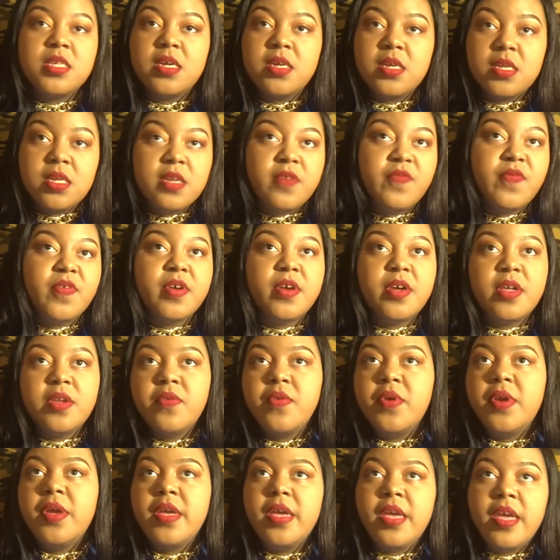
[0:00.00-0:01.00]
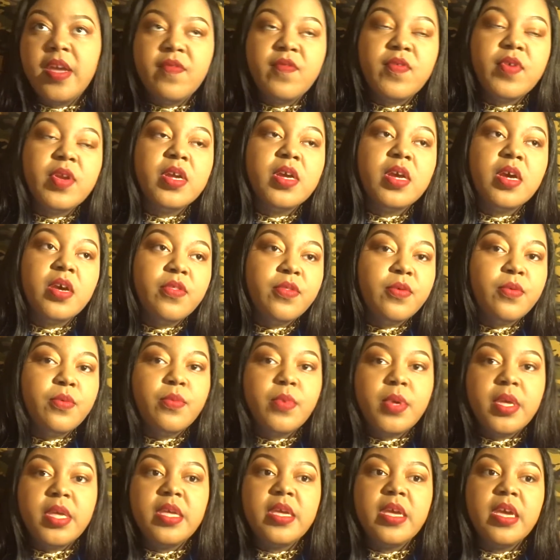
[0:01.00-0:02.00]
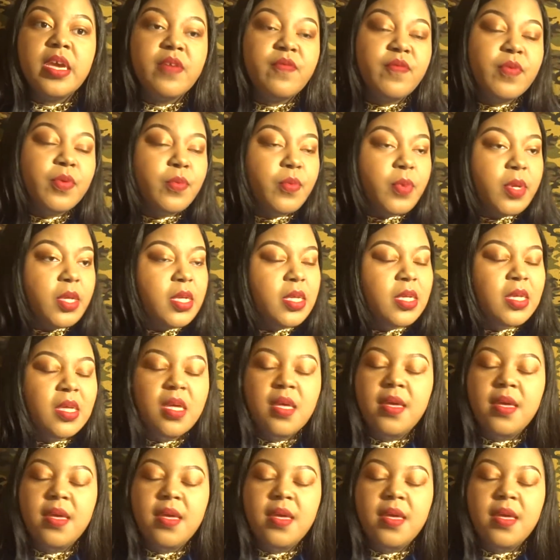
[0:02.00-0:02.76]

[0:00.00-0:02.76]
a different colorway every other week, every week,